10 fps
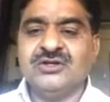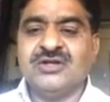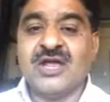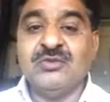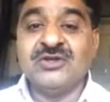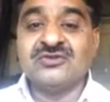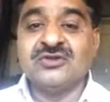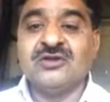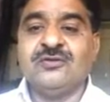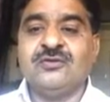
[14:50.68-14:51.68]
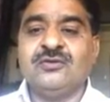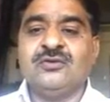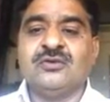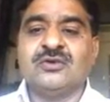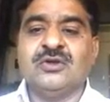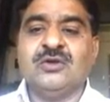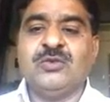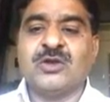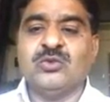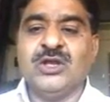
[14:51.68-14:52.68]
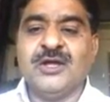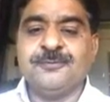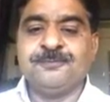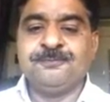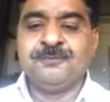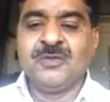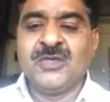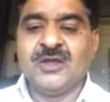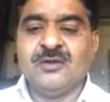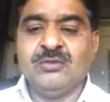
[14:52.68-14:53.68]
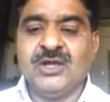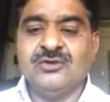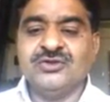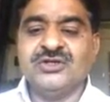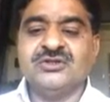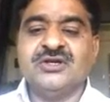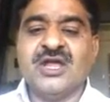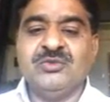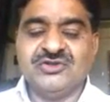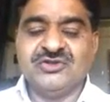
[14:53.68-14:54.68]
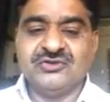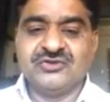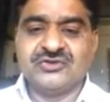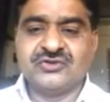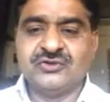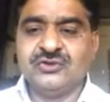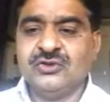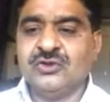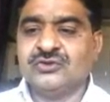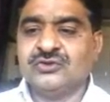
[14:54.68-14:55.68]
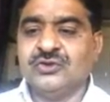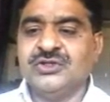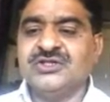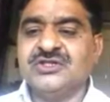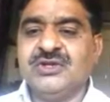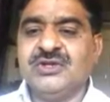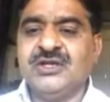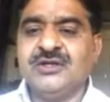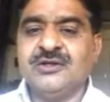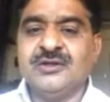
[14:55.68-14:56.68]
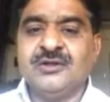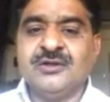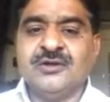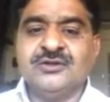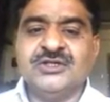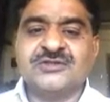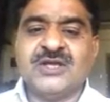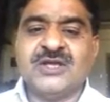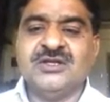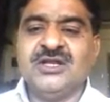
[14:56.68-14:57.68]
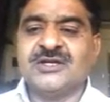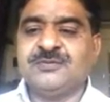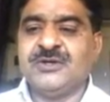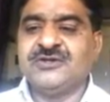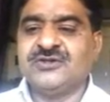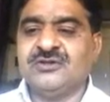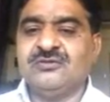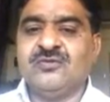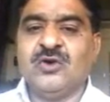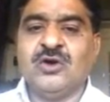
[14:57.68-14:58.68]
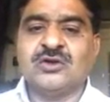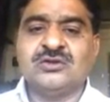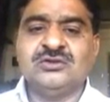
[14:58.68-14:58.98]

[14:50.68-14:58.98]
dimensional formula, by using the dimensions. So in this way, this final expression for